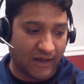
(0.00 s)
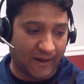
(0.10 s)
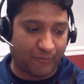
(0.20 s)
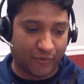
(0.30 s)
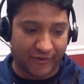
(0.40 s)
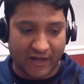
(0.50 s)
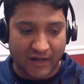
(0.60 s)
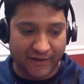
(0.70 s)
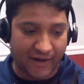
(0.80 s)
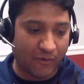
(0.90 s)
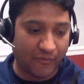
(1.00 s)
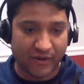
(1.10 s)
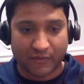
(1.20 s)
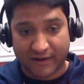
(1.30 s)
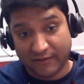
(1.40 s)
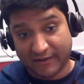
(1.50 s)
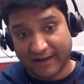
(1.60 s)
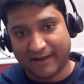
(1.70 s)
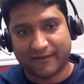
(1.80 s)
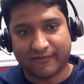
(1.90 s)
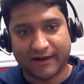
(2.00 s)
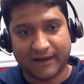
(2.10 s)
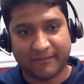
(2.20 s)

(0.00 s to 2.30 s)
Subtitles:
up or down, however you want to look at it, right?